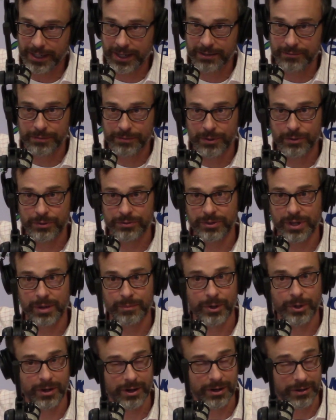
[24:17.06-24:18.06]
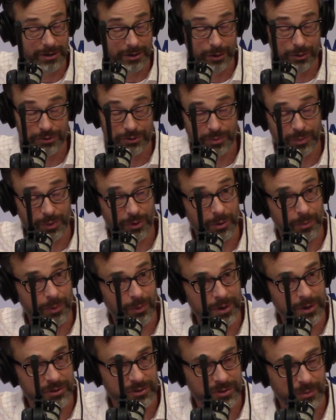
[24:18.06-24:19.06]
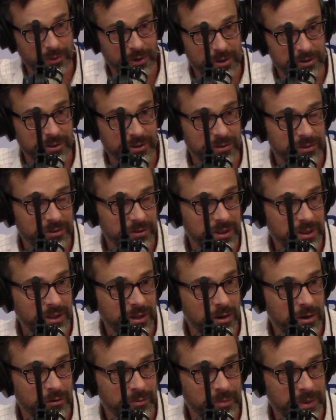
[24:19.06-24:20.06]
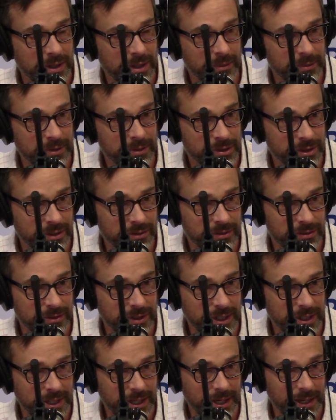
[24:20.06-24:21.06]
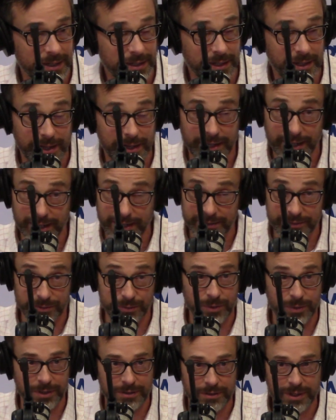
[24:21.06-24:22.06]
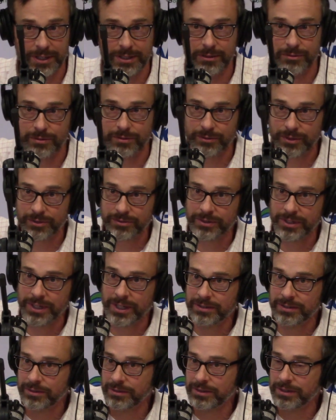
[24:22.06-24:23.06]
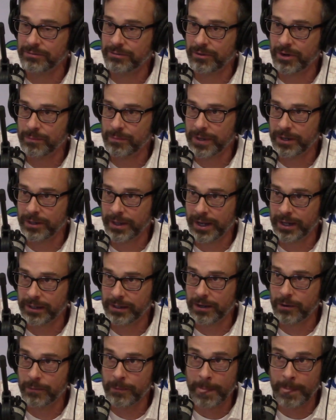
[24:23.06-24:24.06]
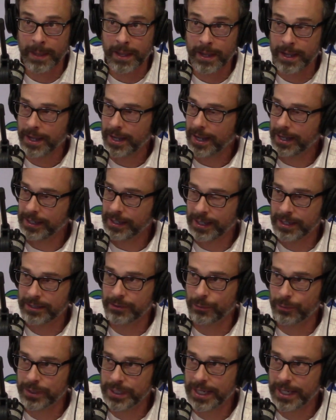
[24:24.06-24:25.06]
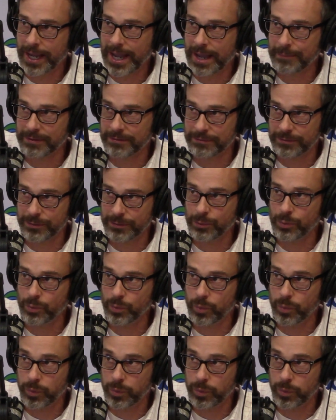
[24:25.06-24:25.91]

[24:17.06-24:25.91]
again, folks, I'm your host, Paul Boyce, the President and CEO of PWGC. And I just want to thank you for listening into the Environmental Echo. And again, to recap, if you